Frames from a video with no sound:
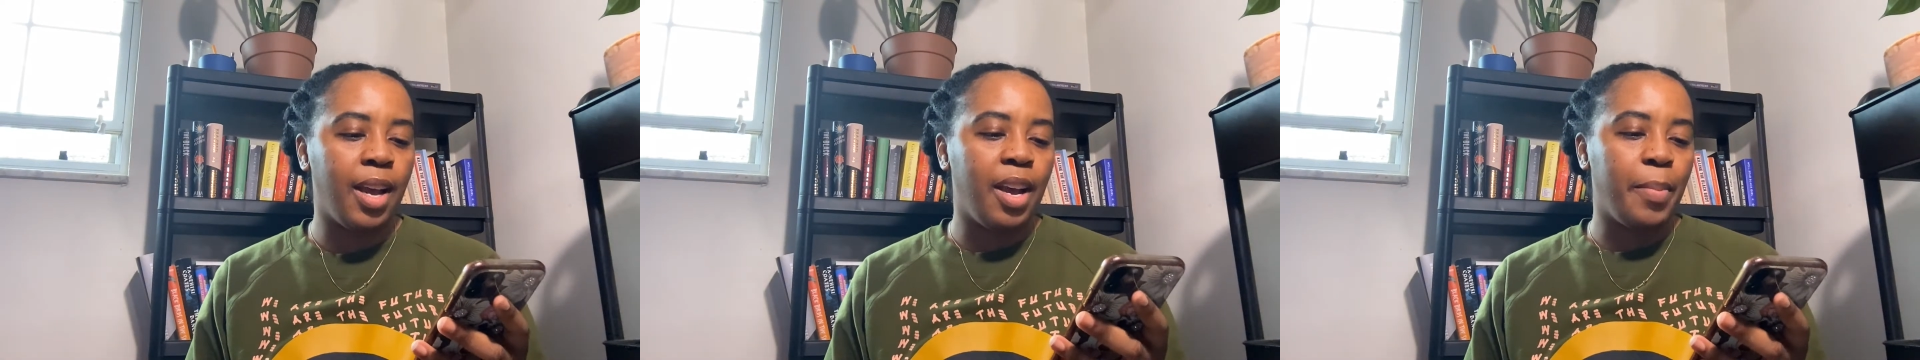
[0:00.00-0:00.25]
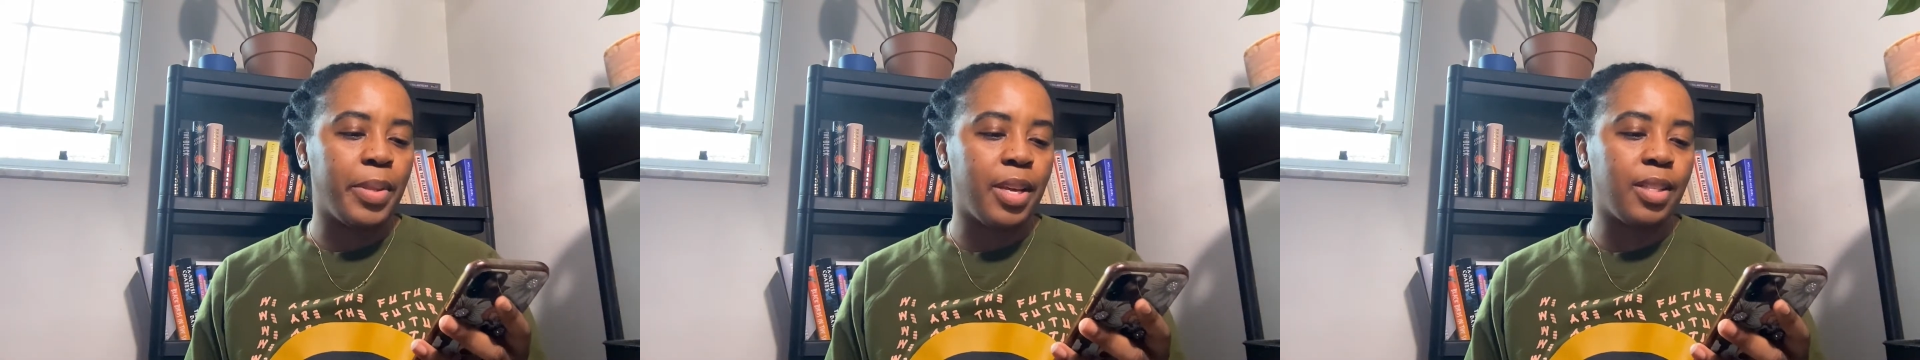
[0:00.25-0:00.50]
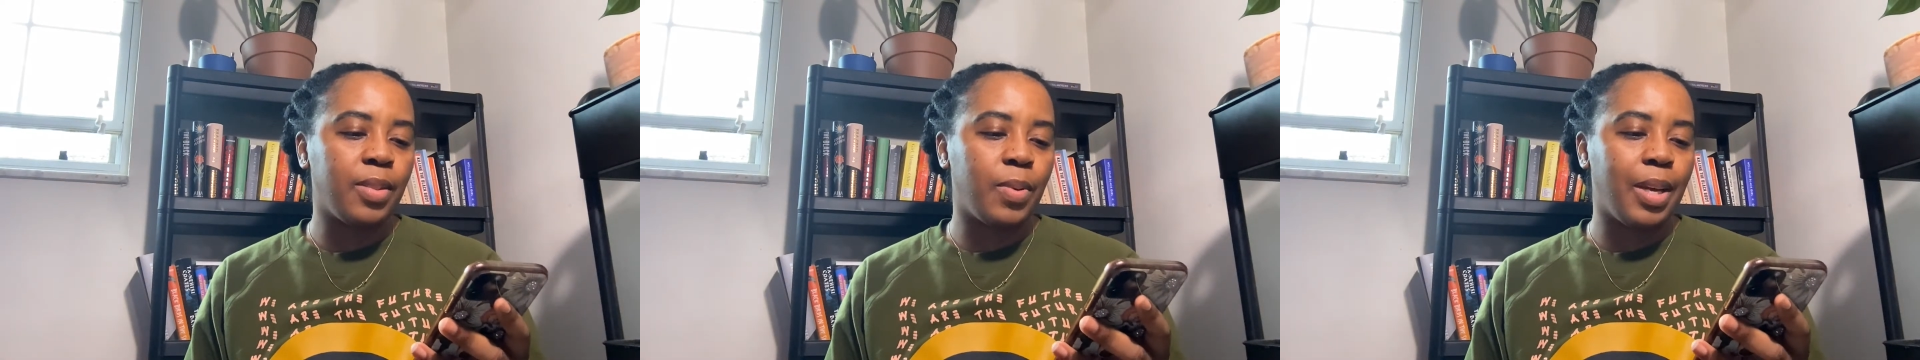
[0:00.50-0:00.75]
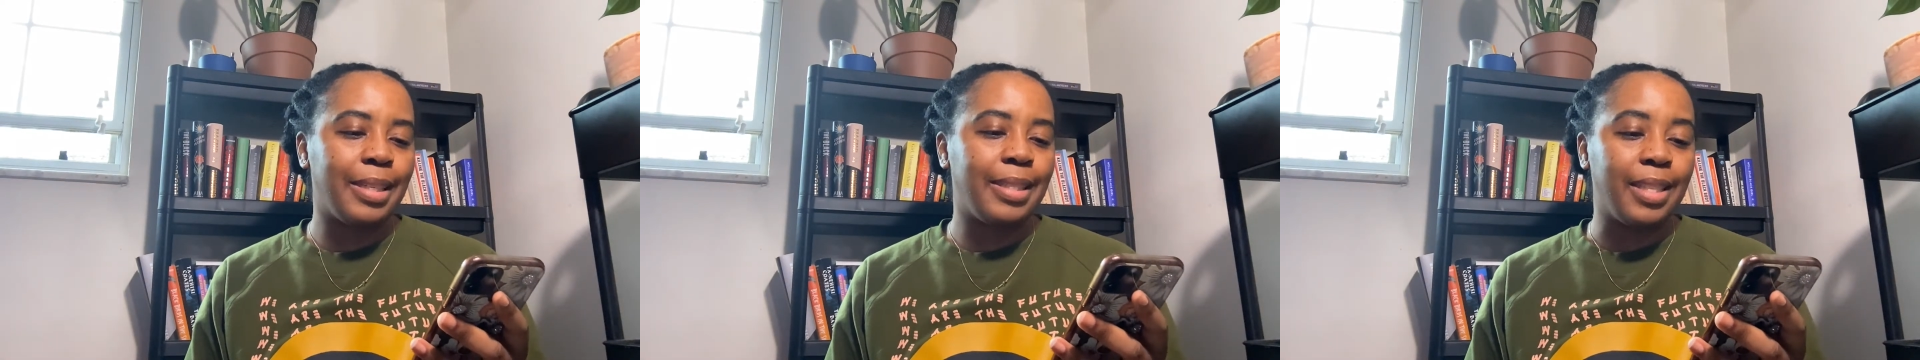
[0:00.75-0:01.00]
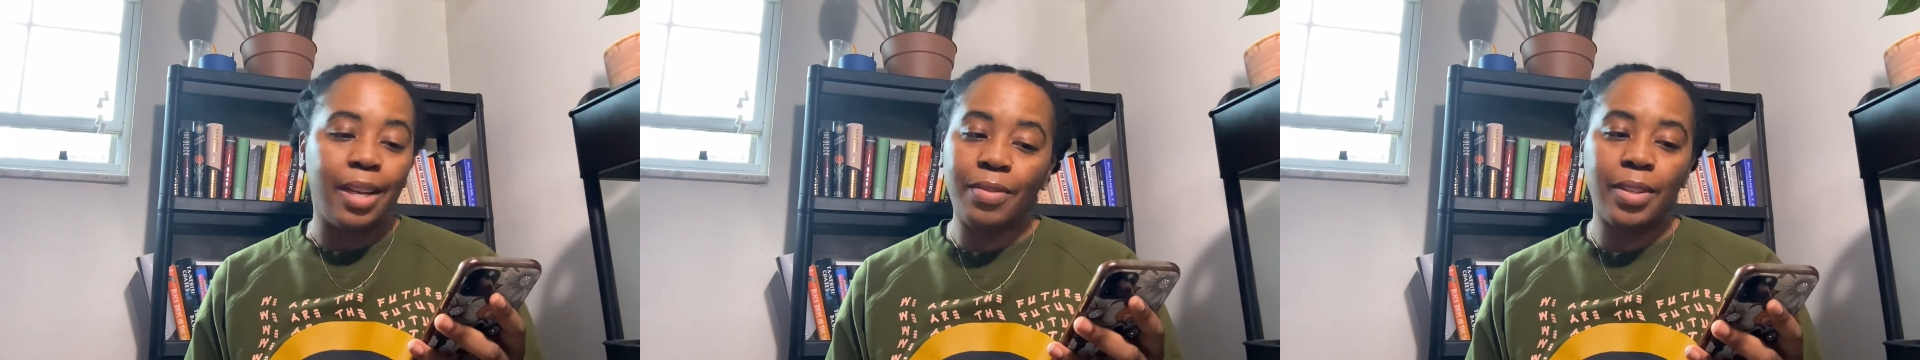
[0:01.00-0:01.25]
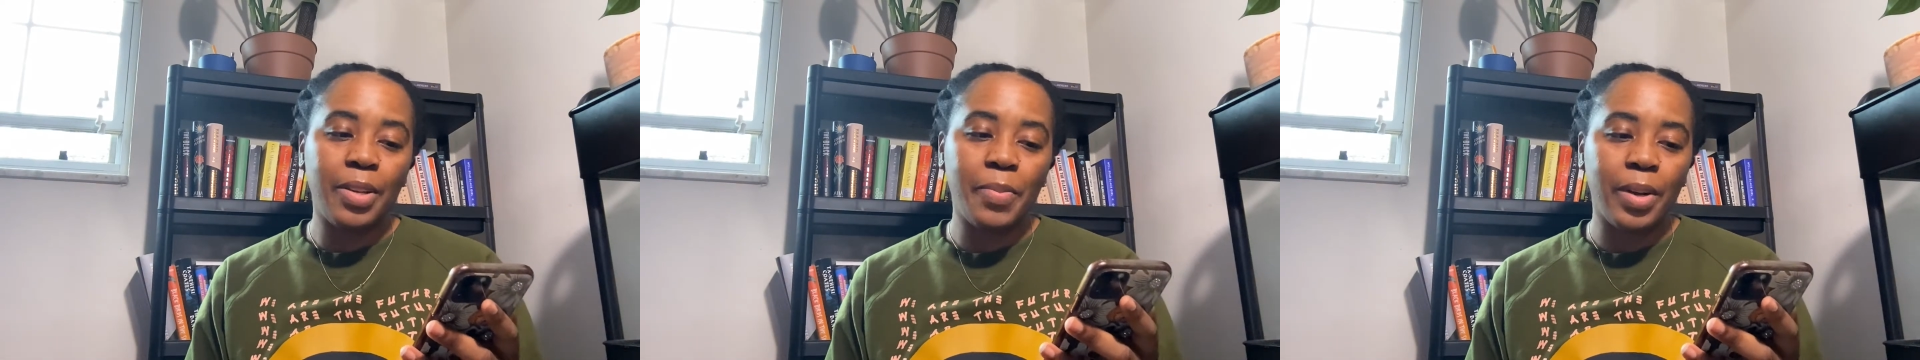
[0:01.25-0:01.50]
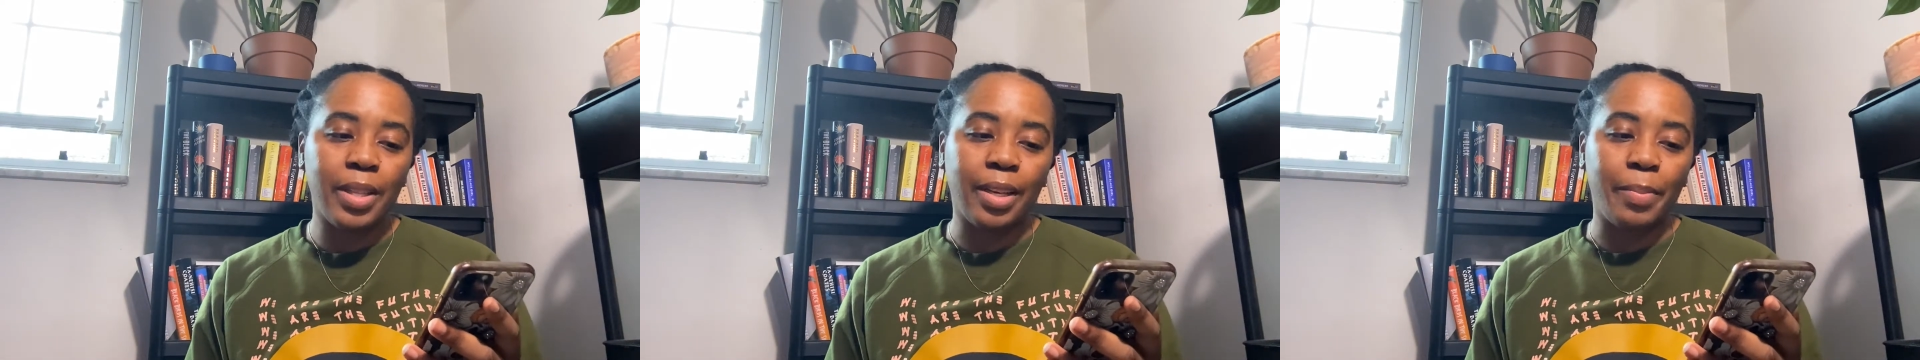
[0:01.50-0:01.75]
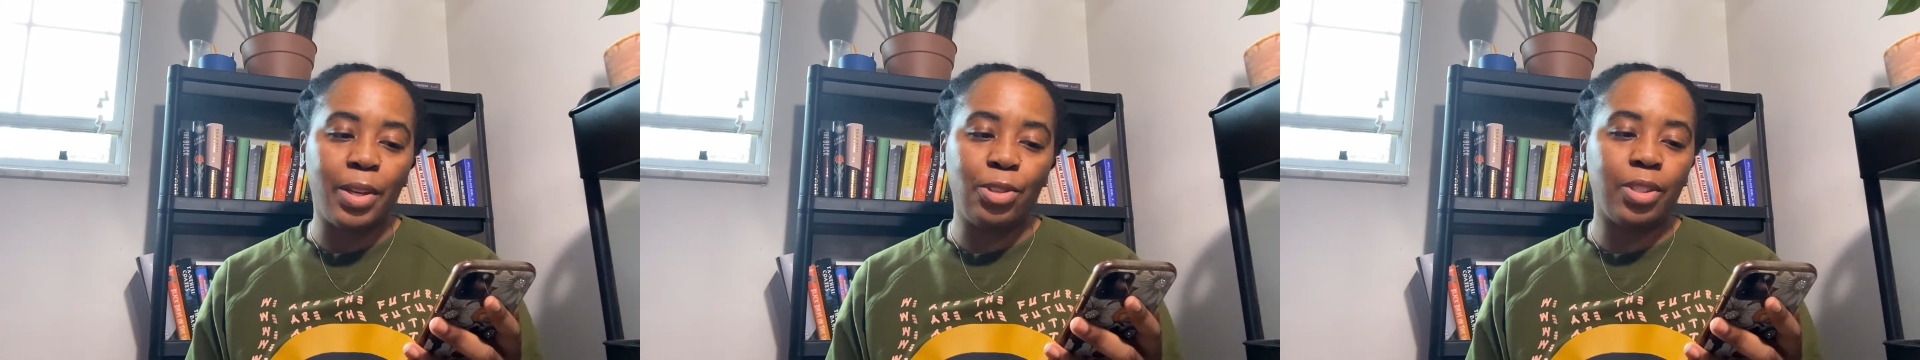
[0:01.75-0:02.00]
But that's definitely one that I'm
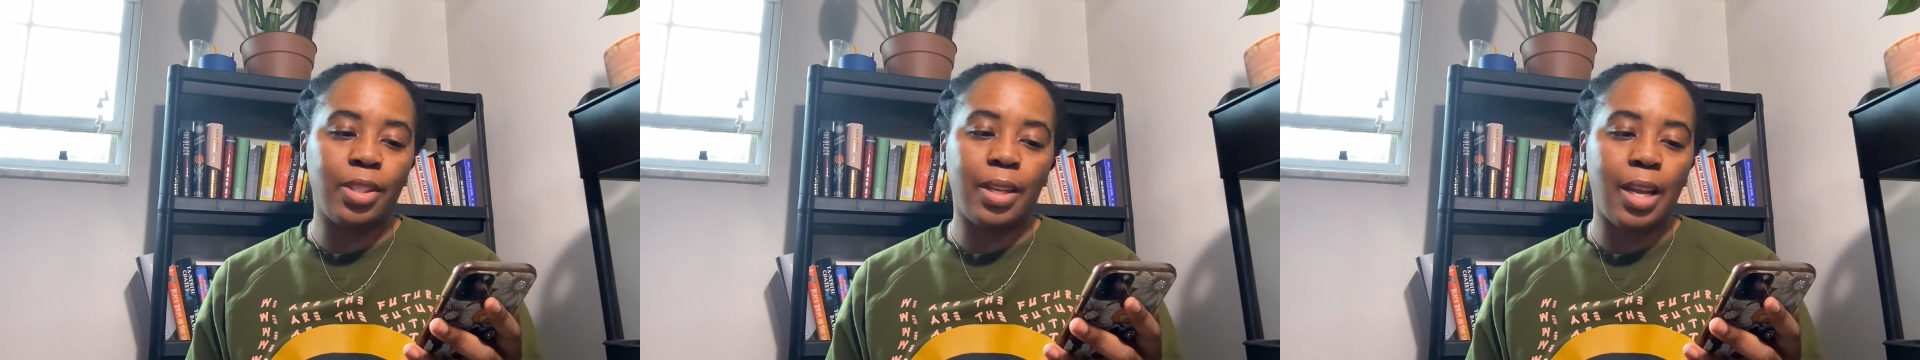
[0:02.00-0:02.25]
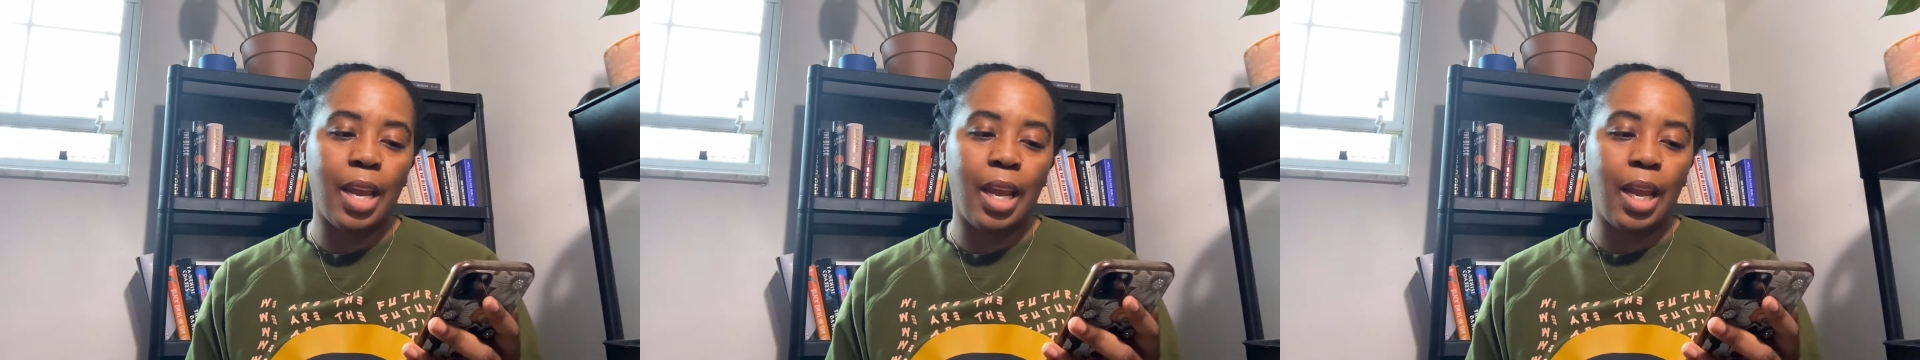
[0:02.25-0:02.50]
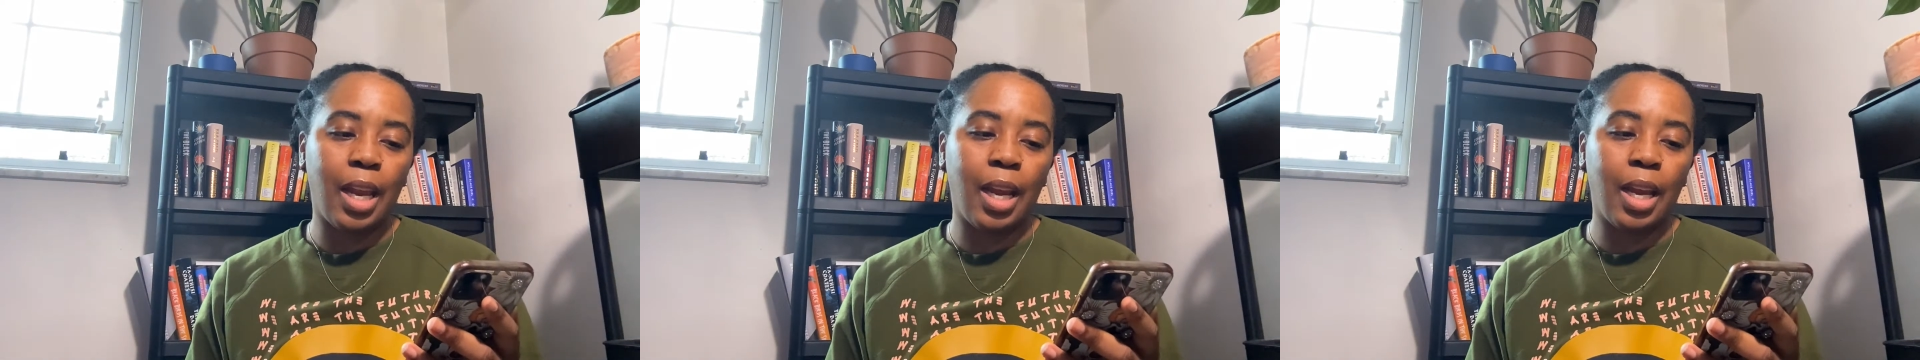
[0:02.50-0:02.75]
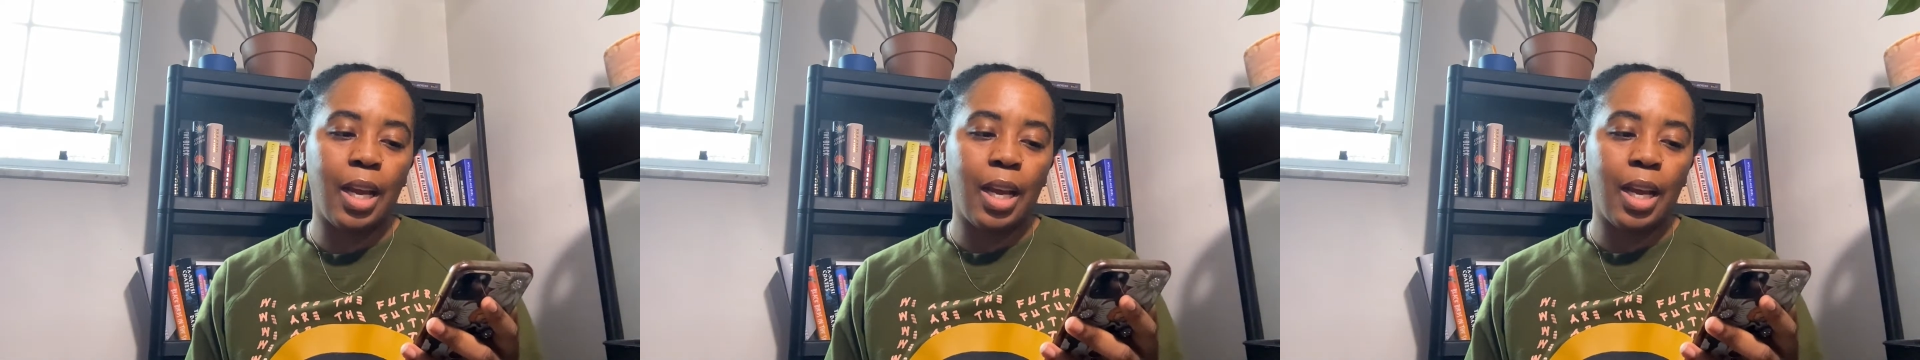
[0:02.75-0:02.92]
interested in.